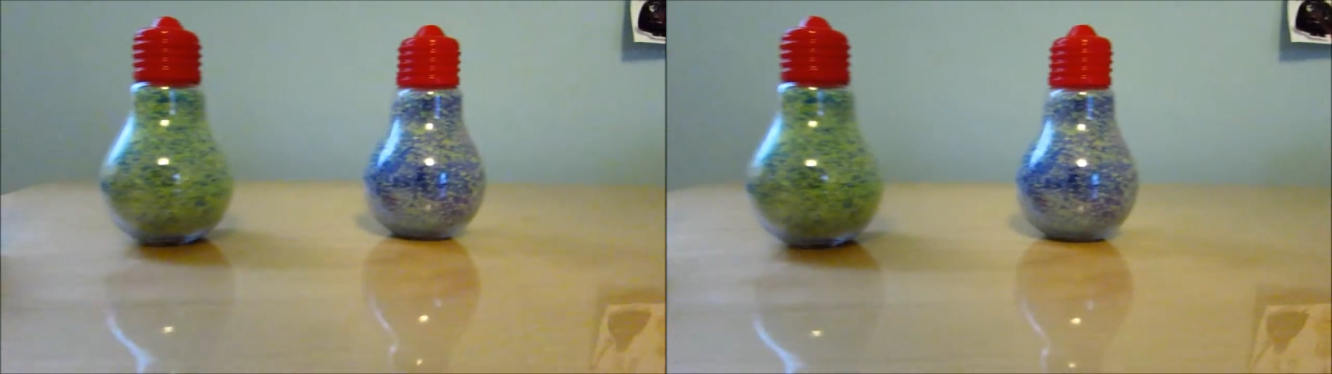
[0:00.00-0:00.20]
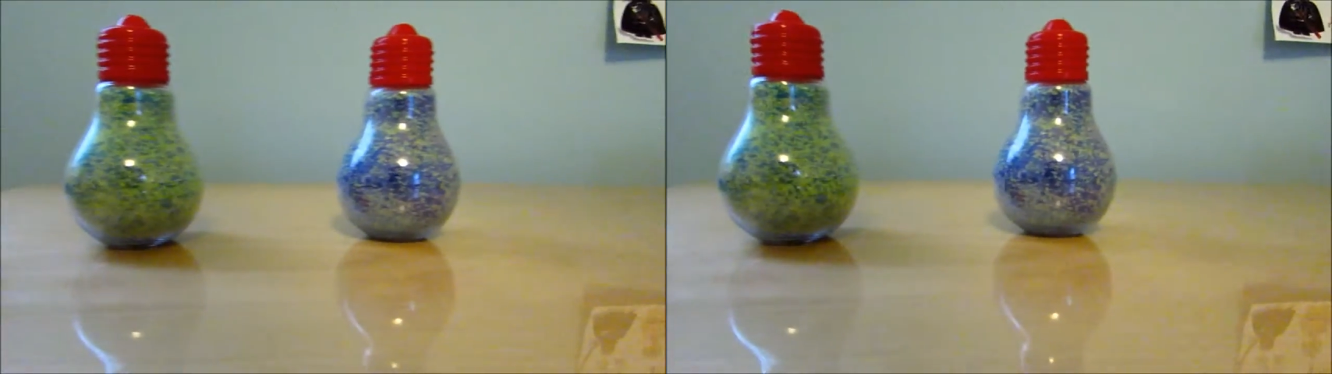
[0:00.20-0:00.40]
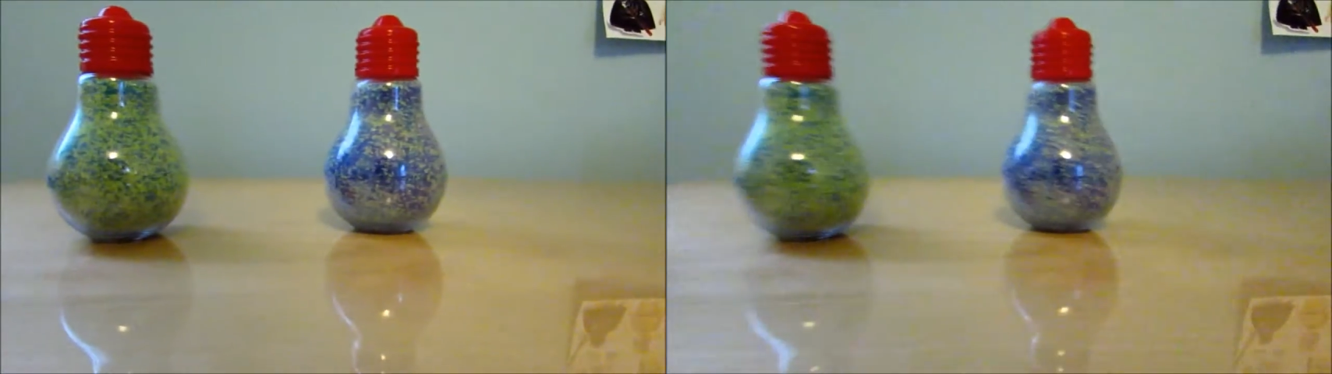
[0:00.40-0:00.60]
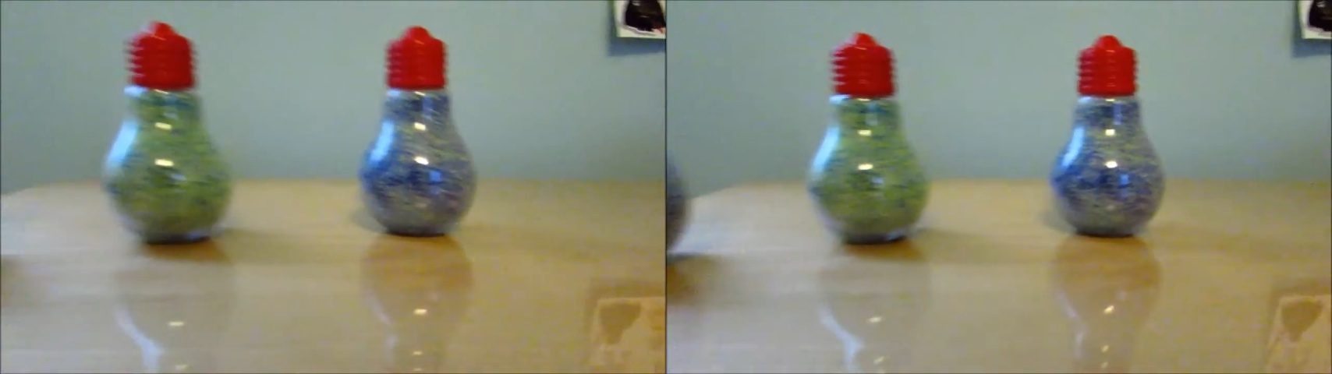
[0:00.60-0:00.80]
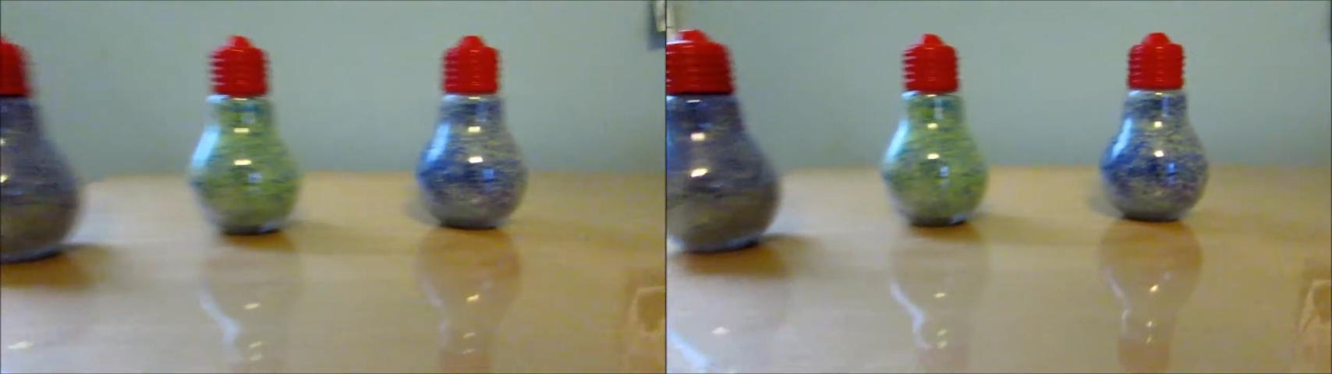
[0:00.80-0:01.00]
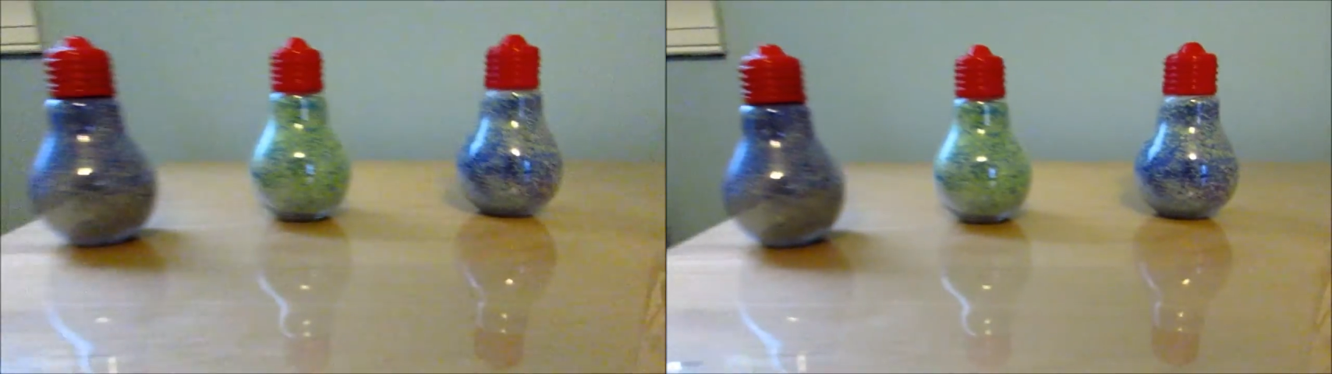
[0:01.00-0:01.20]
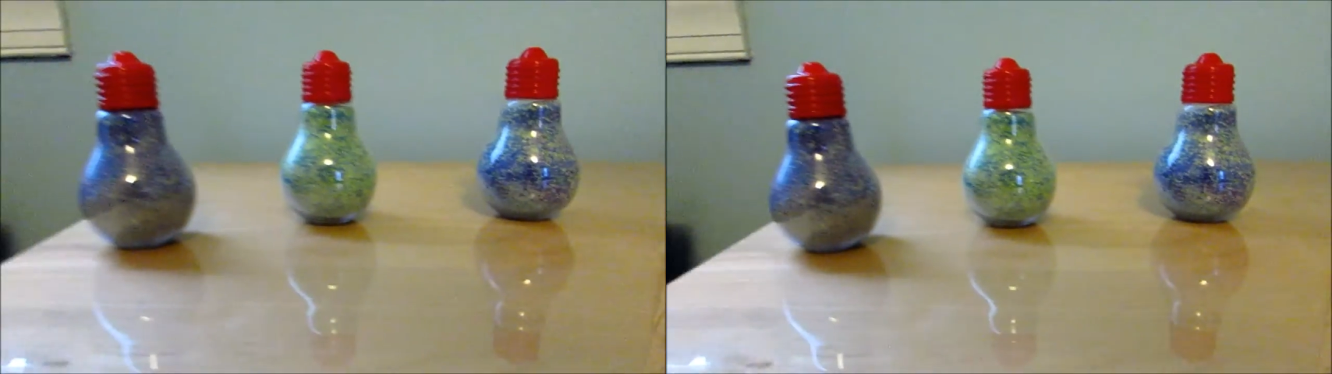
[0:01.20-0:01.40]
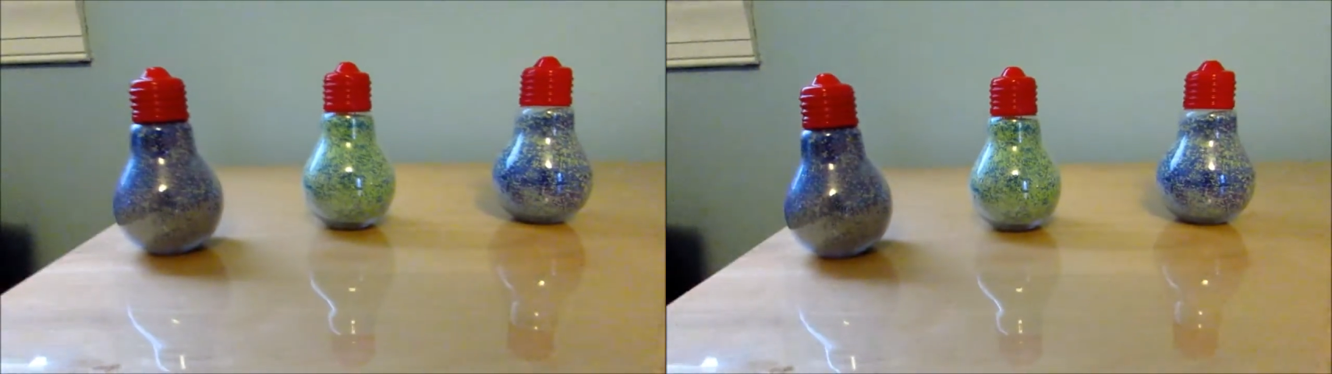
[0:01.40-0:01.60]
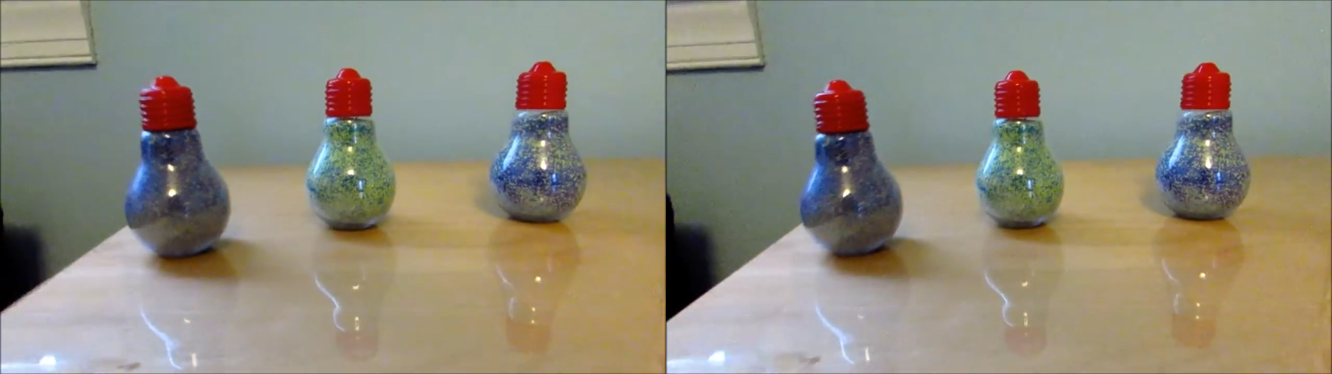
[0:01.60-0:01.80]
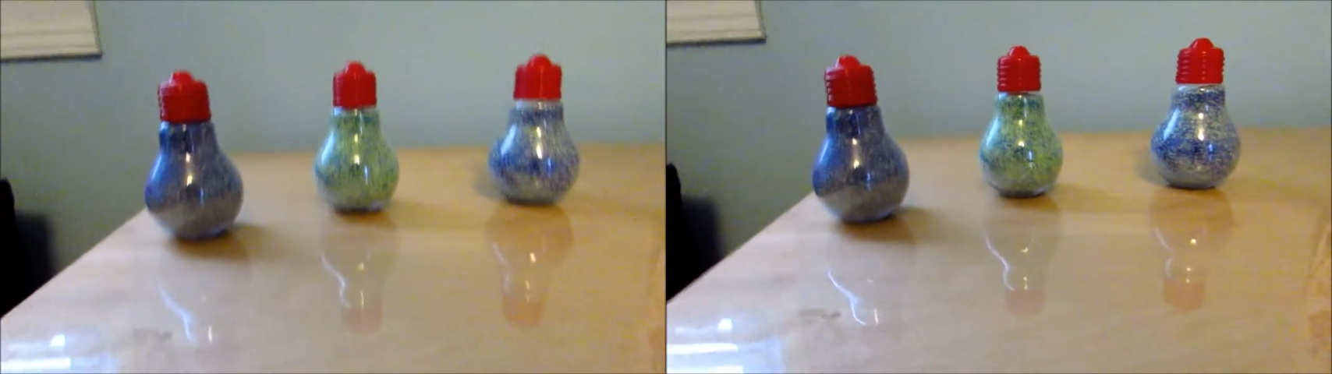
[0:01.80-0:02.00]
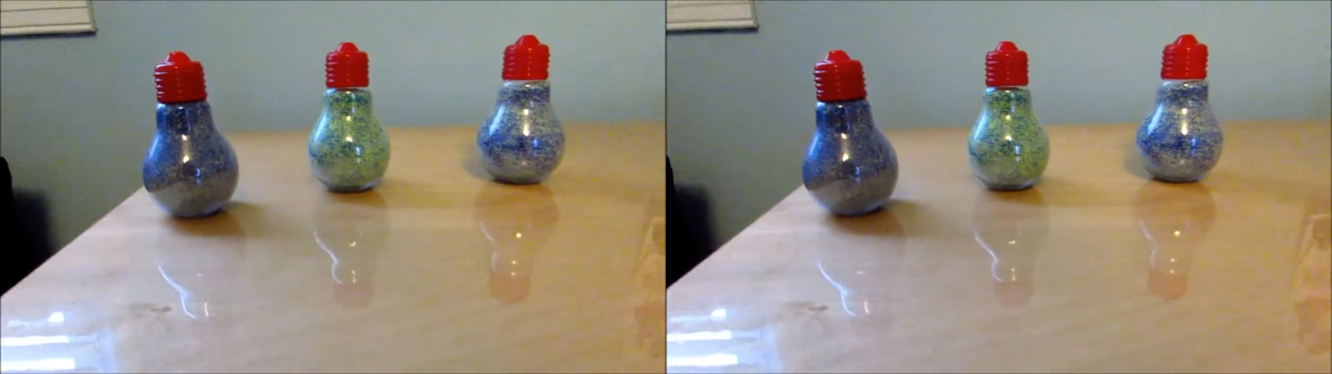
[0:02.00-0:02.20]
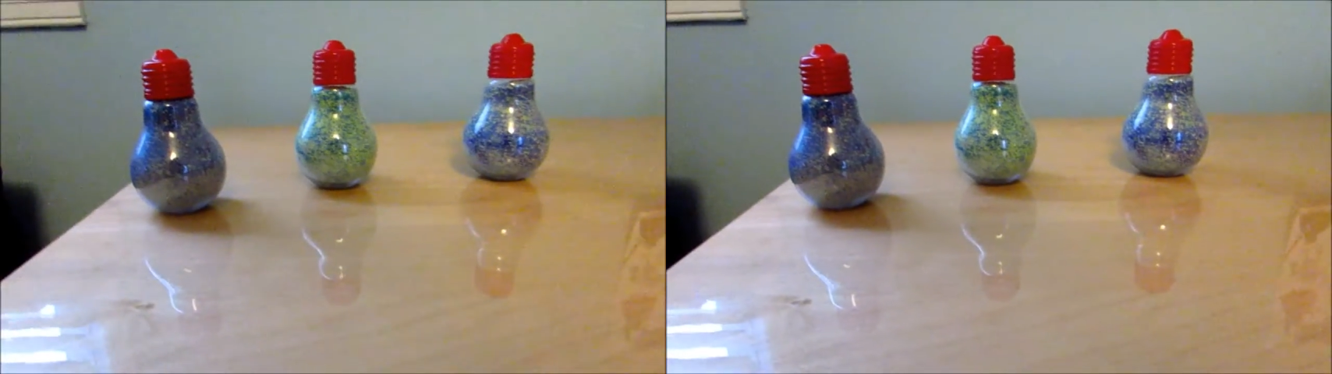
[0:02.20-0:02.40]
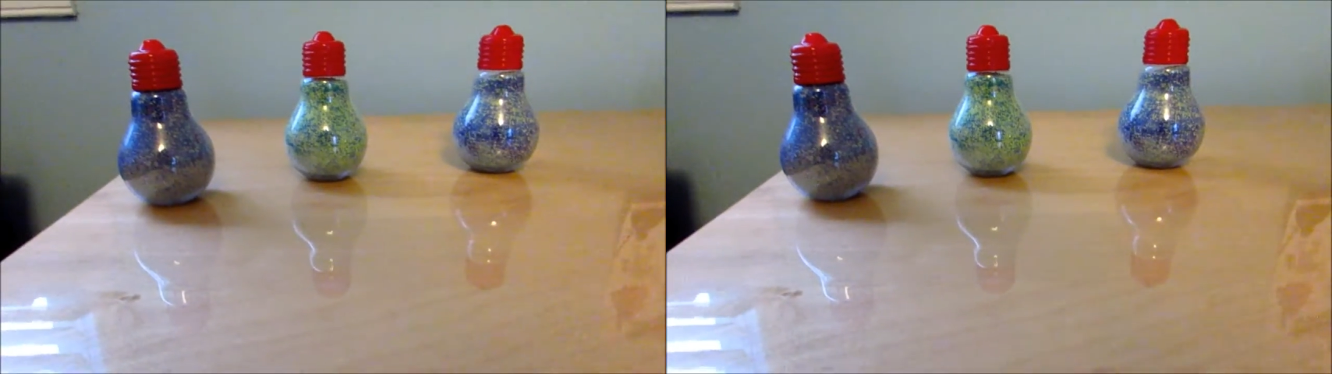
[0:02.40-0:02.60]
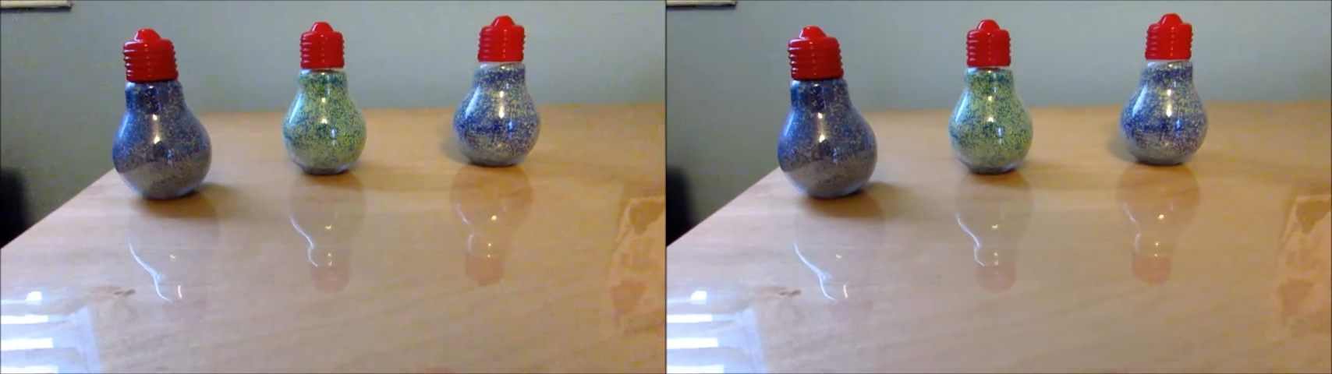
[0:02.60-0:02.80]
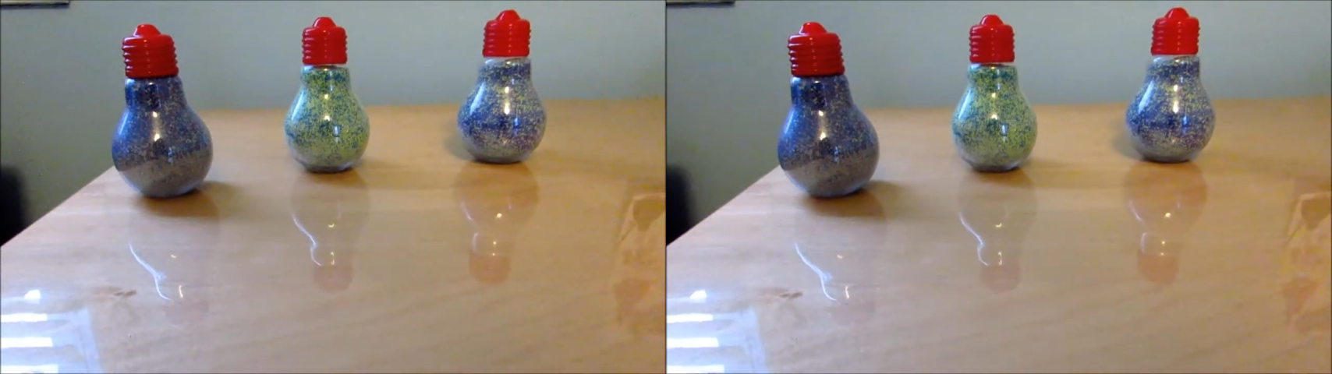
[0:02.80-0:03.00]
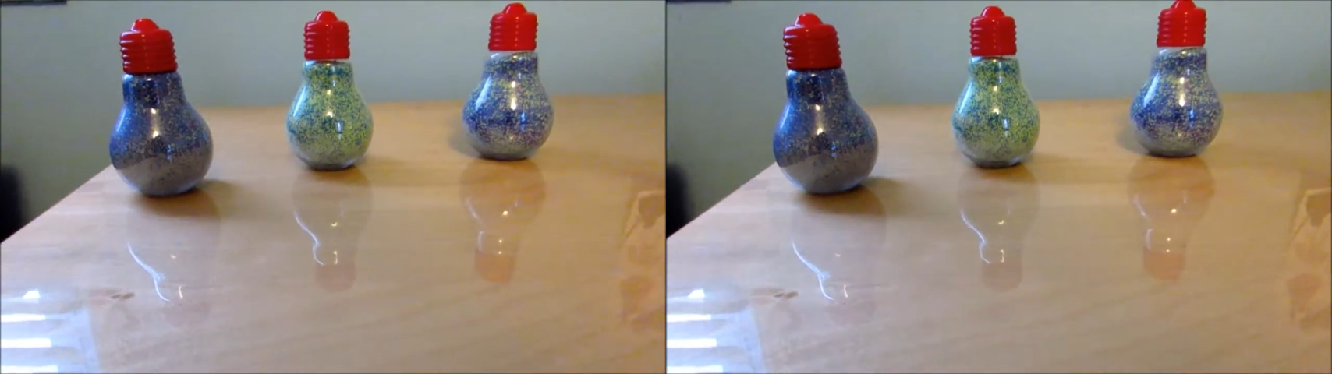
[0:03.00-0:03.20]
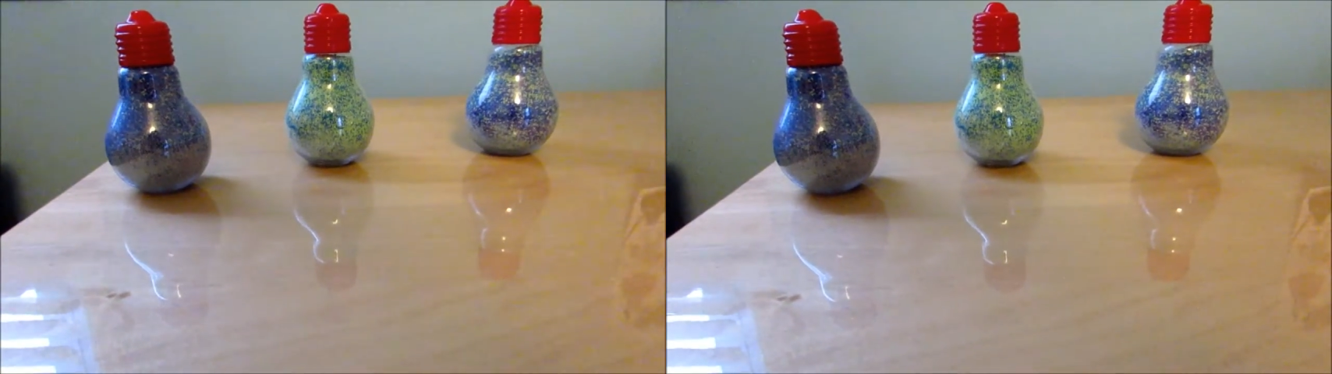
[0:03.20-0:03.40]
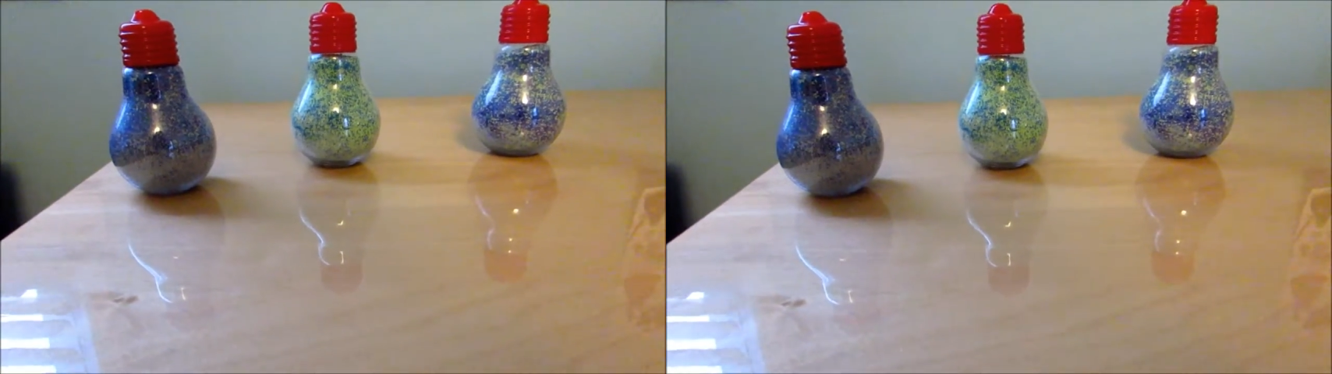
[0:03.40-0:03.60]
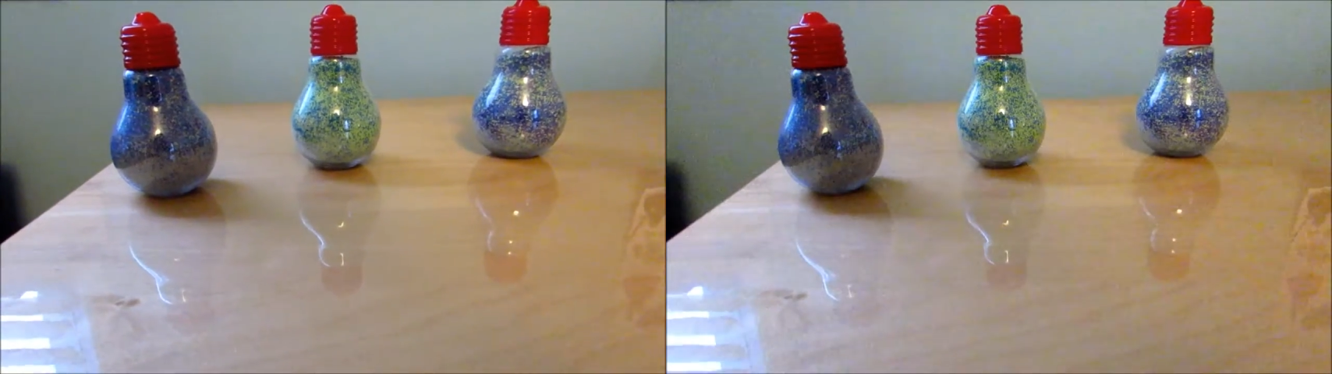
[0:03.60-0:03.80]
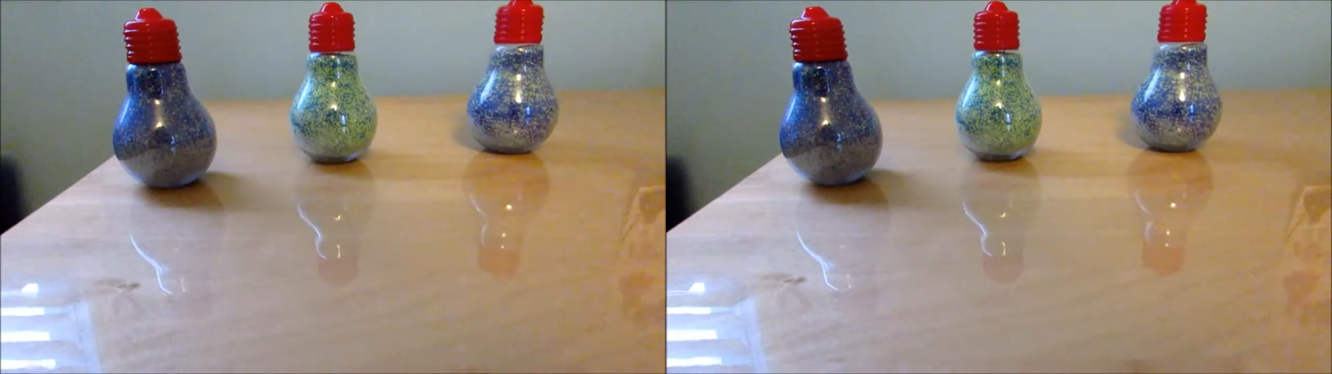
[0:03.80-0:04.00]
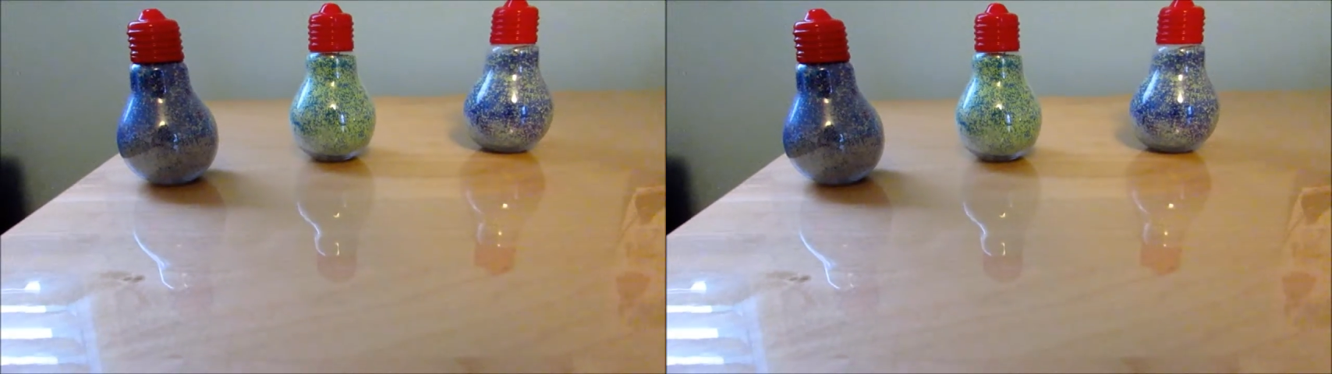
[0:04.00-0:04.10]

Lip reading: (no speaker visible)